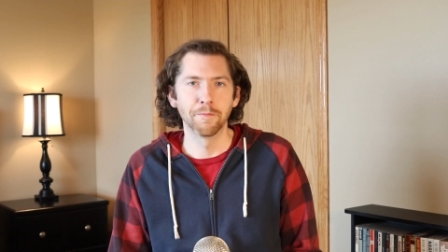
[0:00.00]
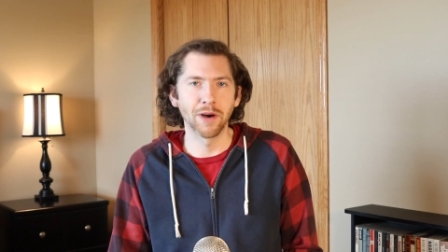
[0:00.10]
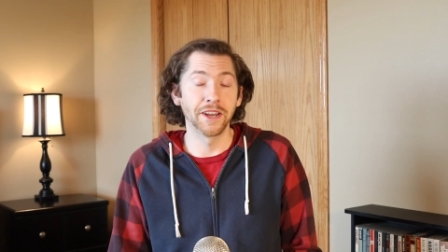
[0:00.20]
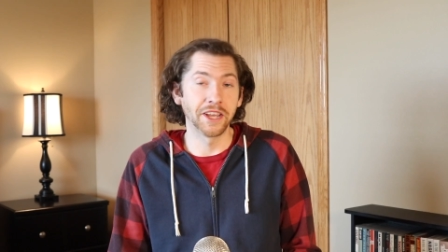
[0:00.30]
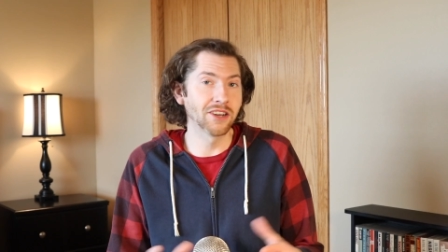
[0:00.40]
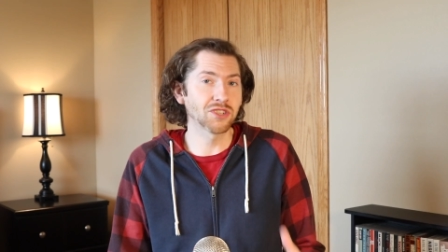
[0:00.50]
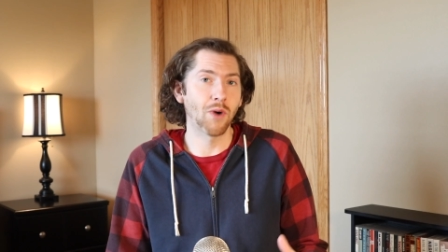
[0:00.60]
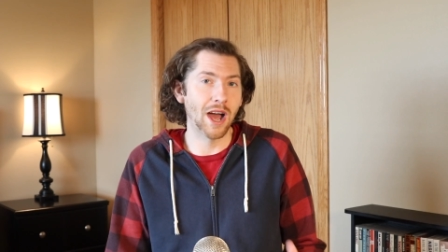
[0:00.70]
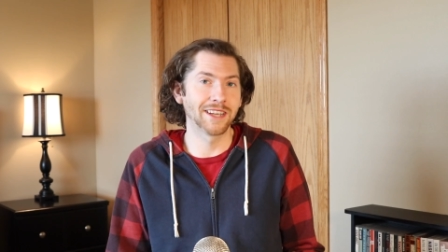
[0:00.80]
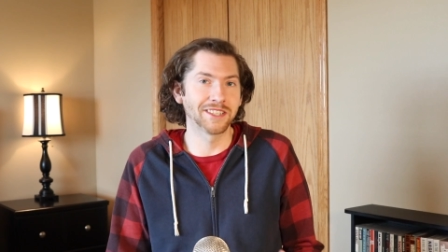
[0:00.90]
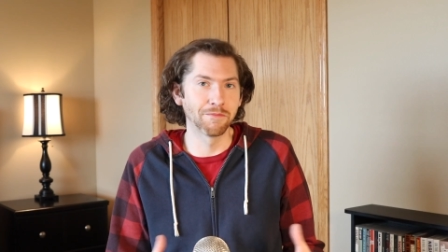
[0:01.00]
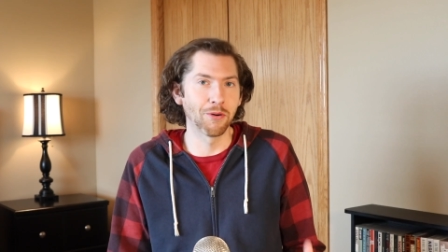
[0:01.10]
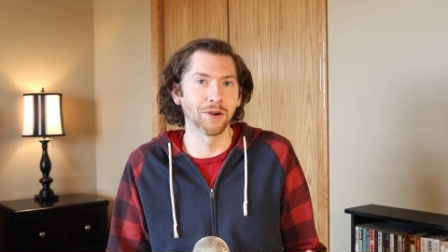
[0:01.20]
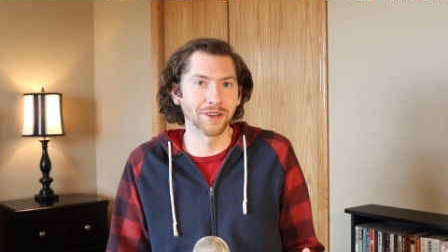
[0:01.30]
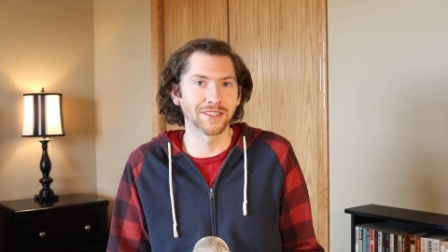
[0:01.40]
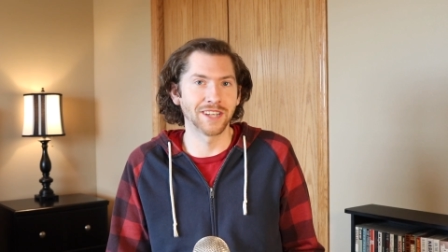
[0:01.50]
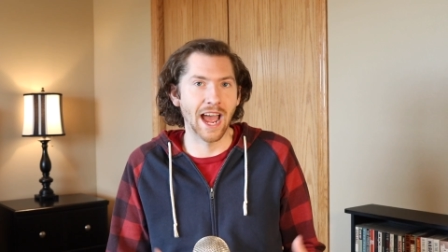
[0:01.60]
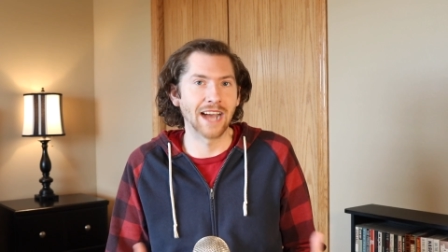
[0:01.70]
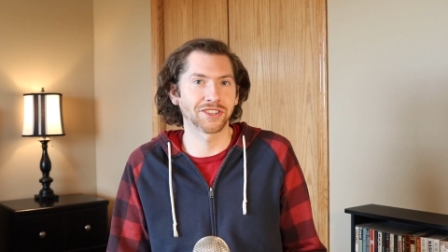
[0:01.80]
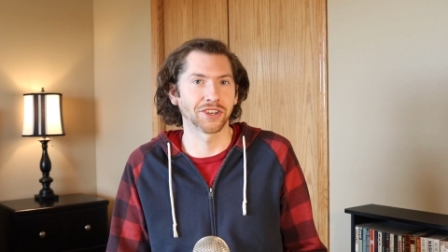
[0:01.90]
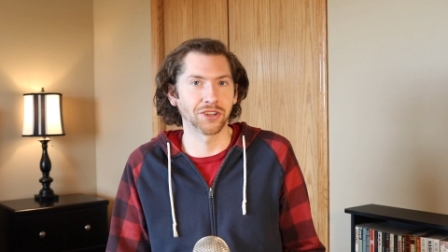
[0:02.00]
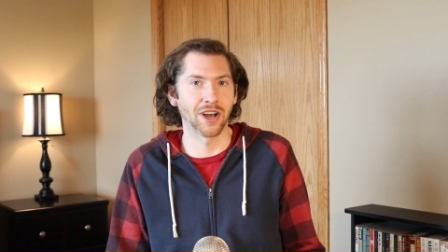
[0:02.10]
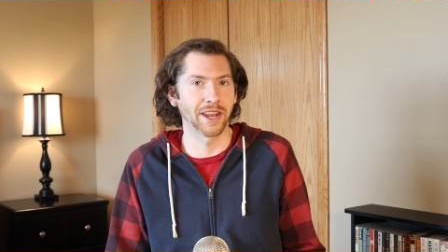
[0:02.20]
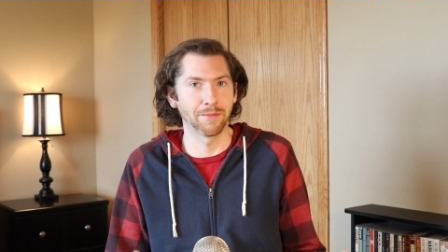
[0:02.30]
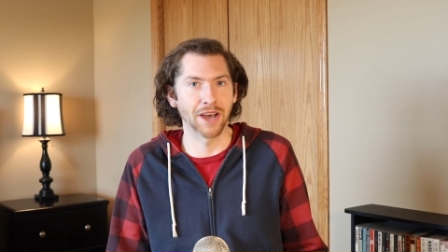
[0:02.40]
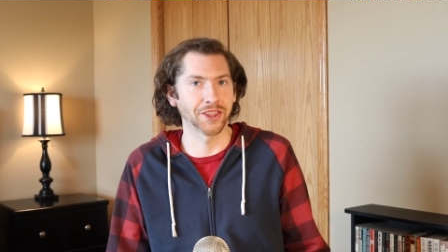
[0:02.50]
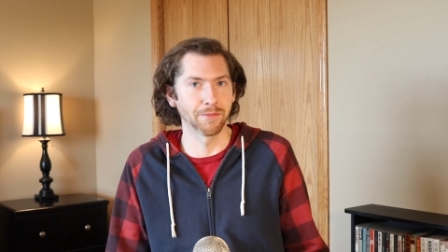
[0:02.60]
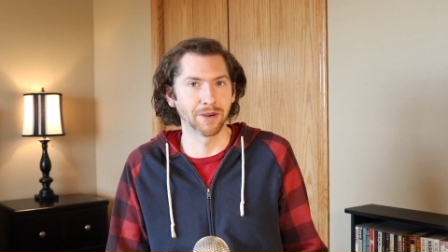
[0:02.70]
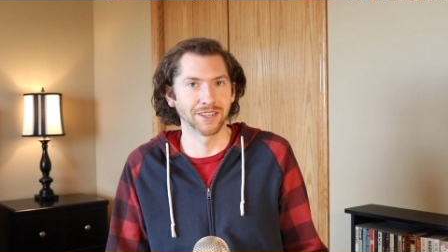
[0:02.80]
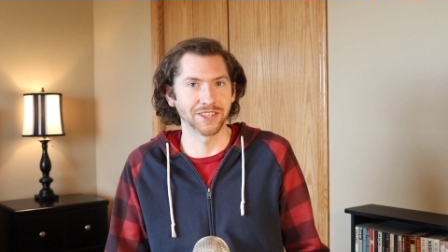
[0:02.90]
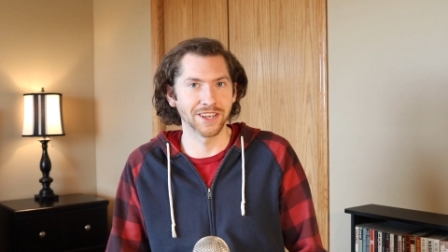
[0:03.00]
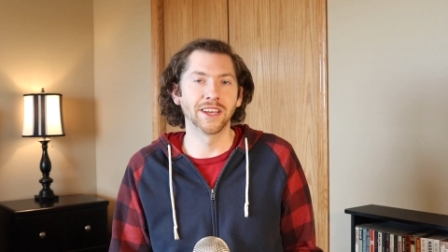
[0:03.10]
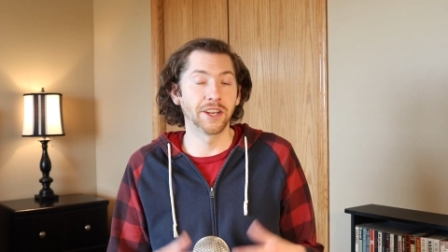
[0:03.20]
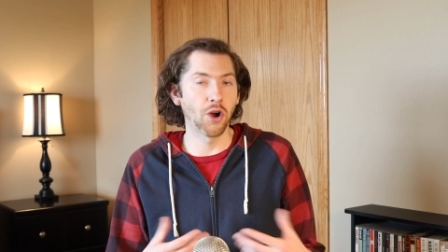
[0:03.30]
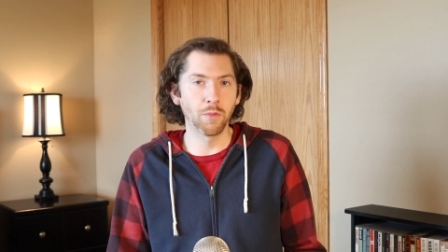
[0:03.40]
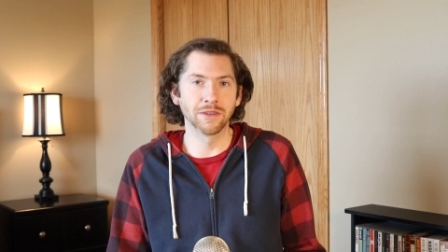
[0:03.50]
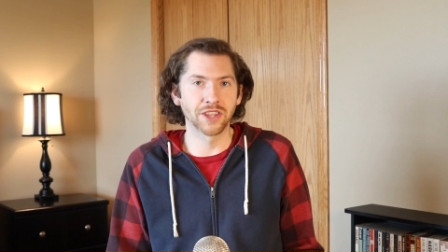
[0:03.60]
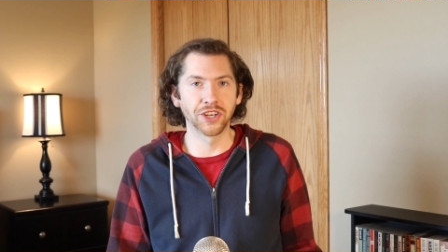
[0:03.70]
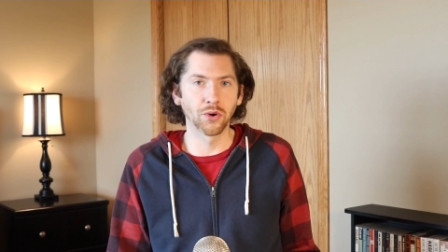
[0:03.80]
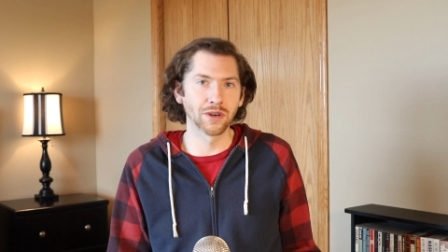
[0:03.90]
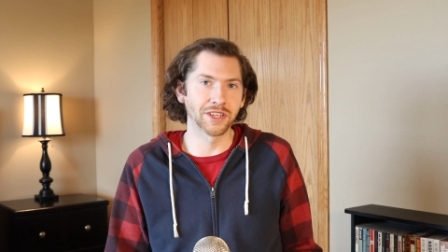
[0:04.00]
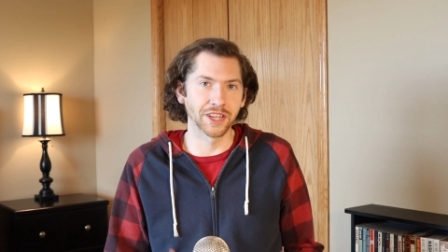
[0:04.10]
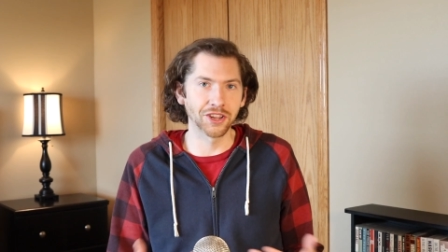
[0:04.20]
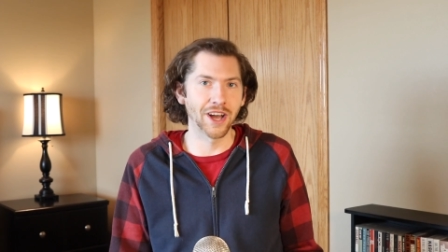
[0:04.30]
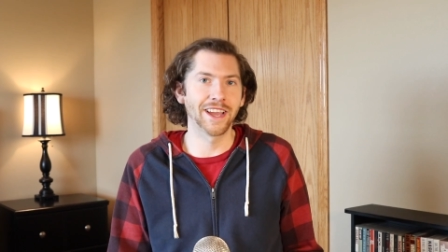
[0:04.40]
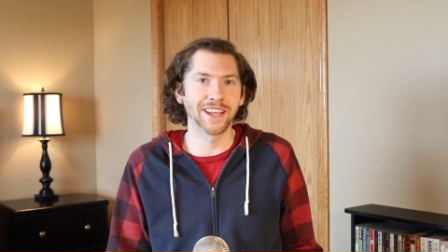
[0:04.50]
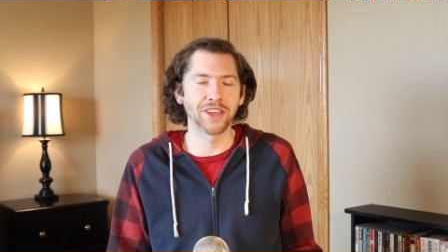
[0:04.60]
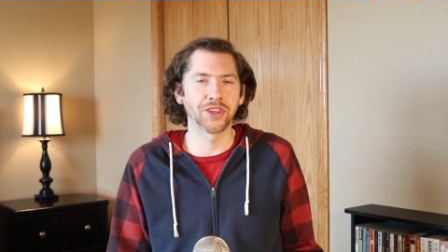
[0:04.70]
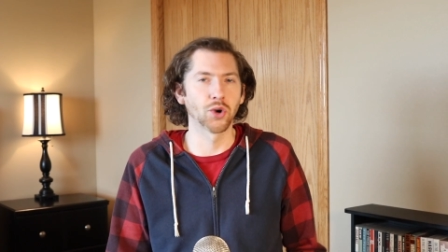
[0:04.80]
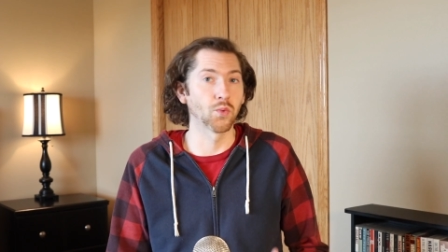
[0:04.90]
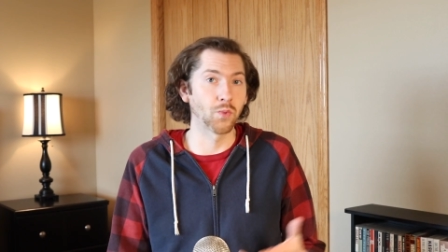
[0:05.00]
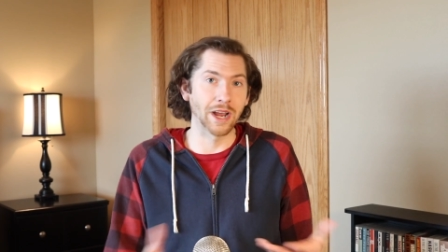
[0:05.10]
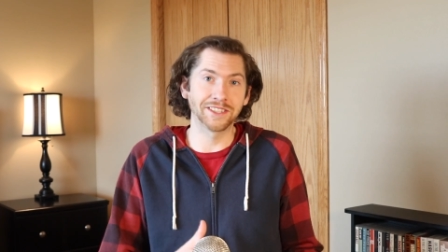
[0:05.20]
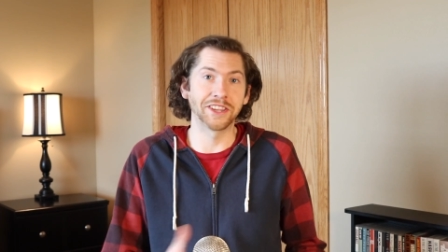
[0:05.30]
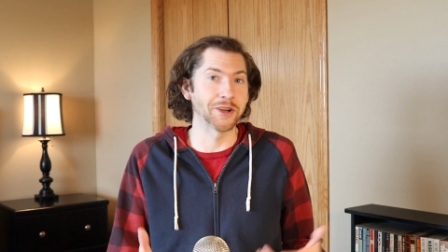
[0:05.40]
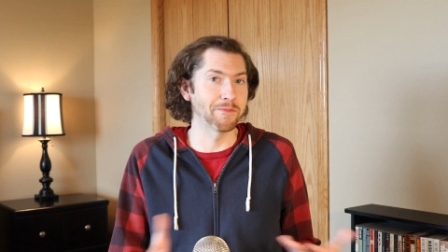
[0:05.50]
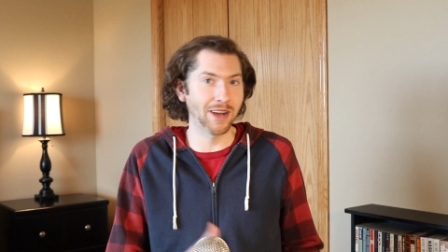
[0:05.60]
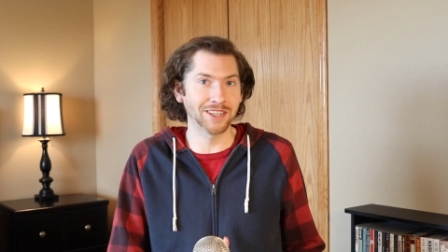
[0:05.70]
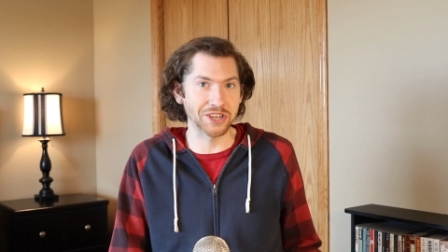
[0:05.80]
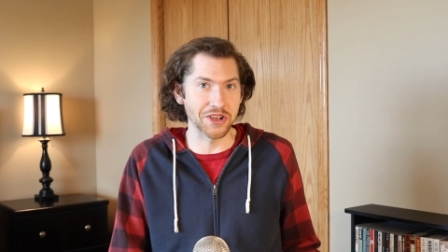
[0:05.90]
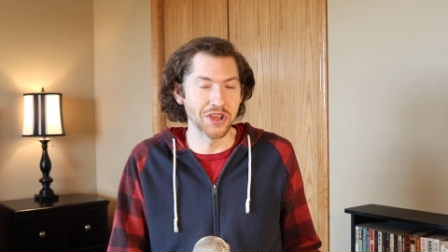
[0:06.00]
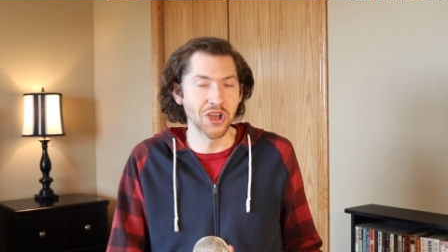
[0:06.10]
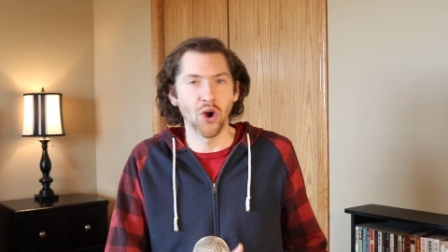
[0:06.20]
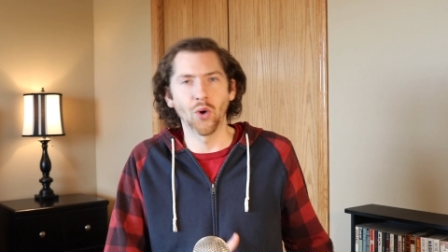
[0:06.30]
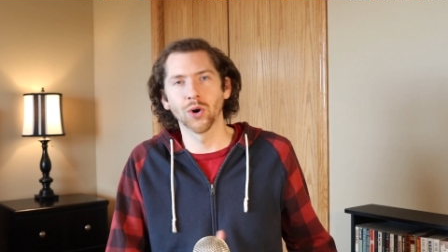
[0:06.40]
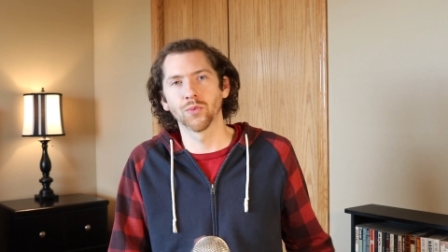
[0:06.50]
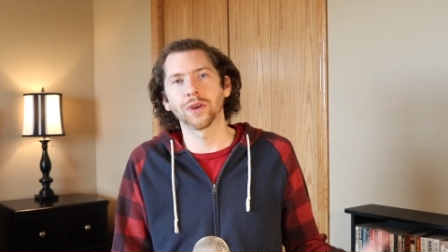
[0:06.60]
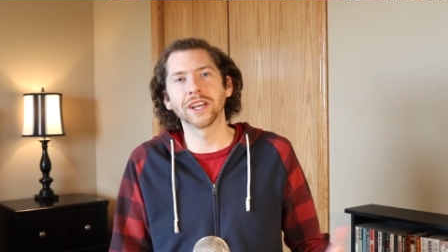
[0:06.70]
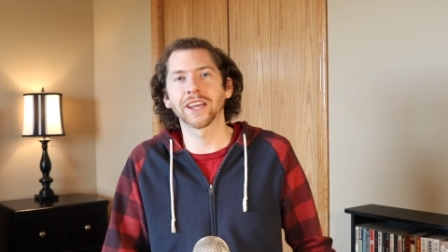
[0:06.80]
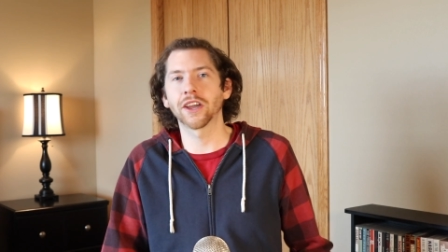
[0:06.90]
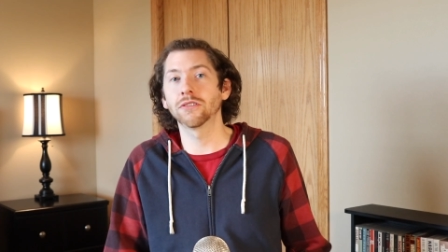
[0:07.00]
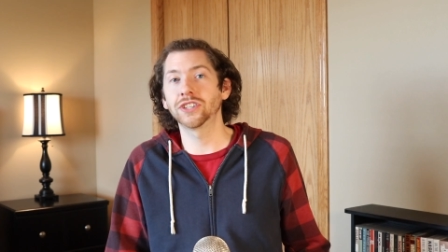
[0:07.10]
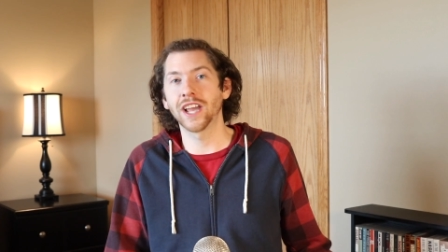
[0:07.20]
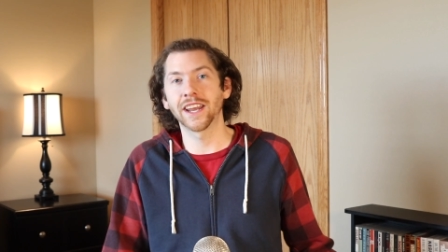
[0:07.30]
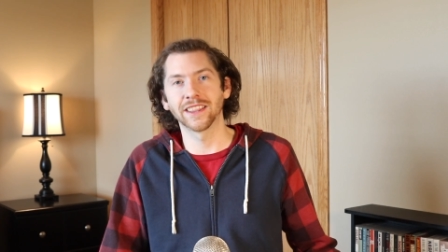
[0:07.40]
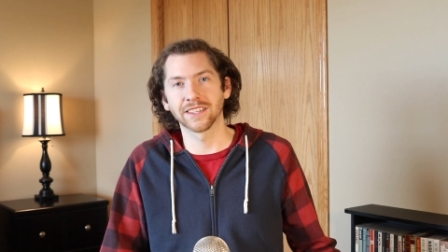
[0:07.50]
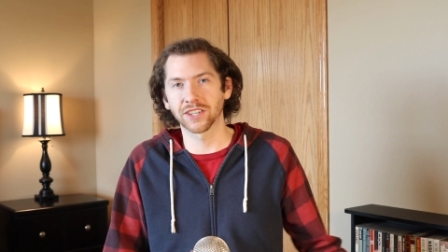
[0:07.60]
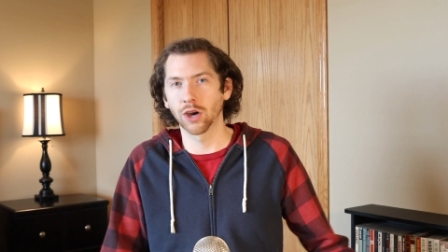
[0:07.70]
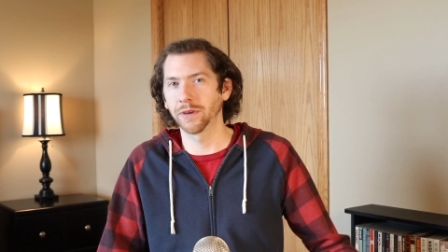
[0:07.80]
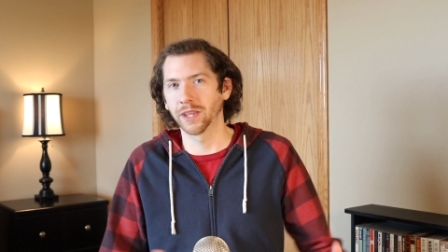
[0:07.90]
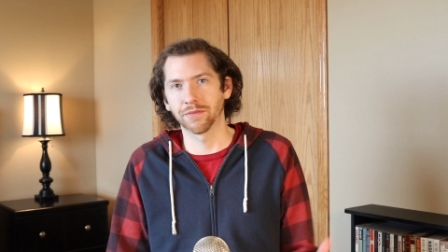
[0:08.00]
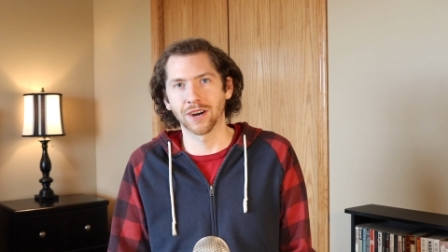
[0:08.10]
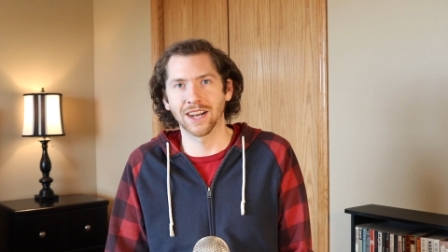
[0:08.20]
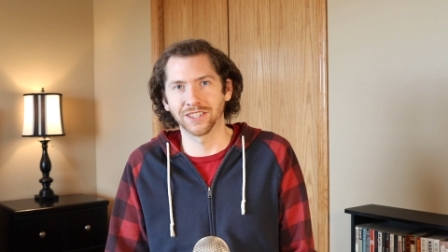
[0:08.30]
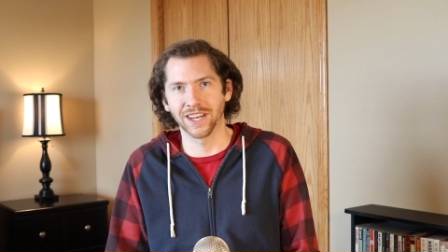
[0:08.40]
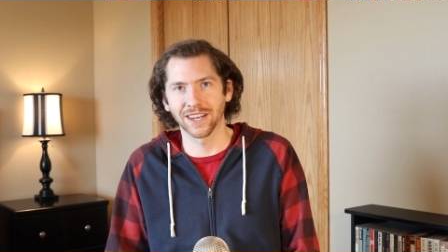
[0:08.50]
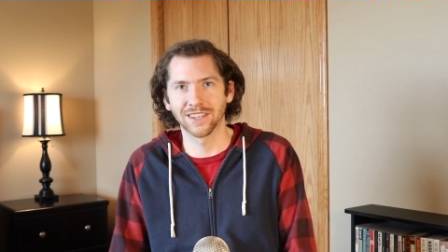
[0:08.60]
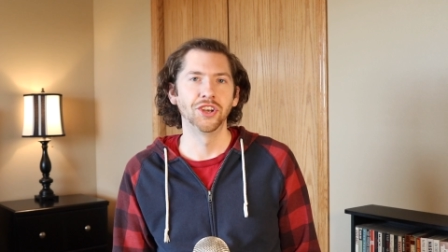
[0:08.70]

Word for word: But here's why it's important to ask your client about their budget it opens the door to the client either raising their budget or renegotiating the scope of the project.